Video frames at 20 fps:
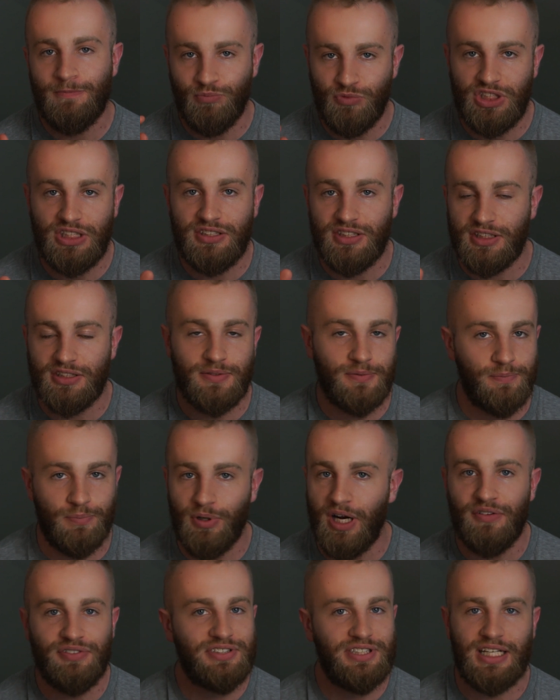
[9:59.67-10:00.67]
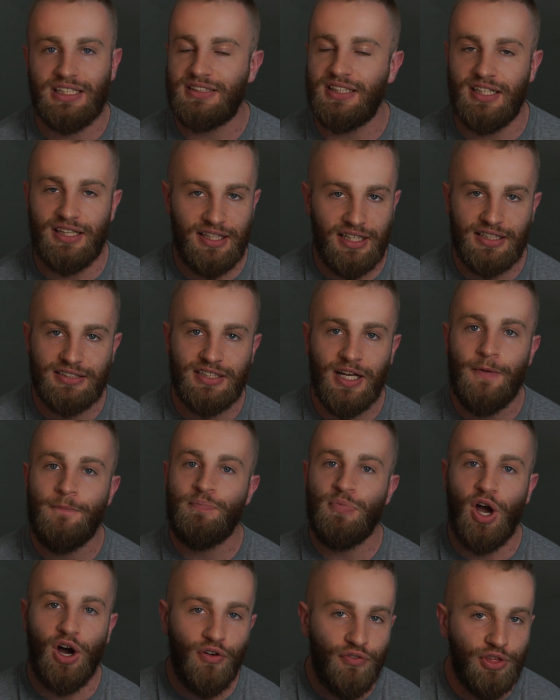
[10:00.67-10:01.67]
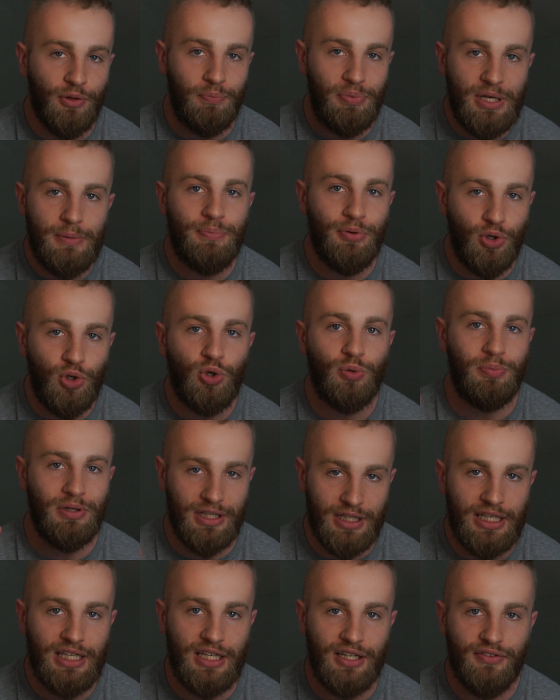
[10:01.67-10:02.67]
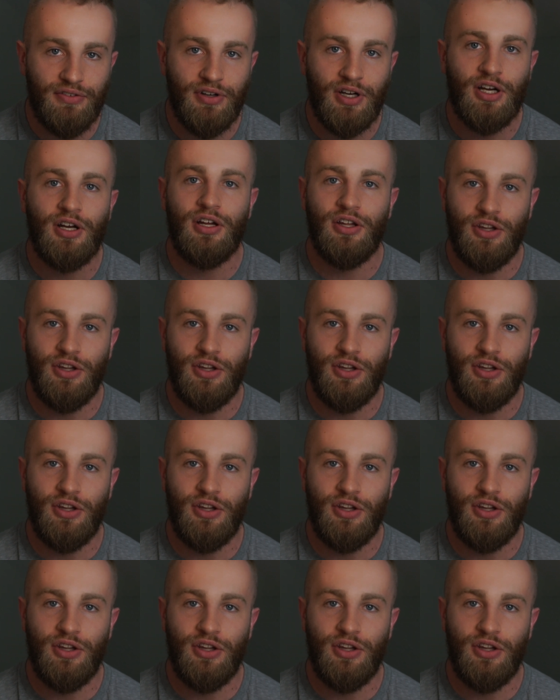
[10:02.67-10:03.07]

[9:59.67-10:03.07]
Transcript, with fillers: Jesus prophesies that this of the people who believe,